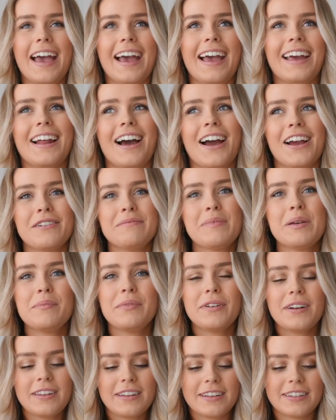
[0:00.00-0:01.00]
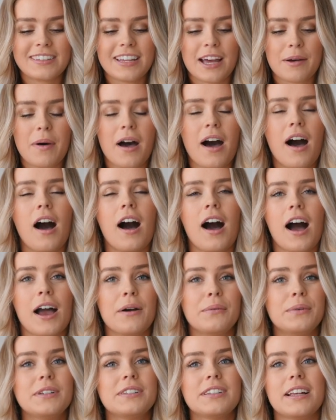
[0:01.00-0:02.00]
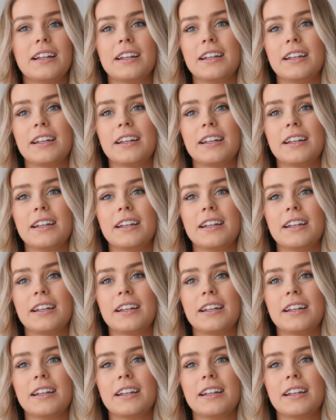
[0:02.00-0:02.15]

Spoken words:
And I remember in the summer, I was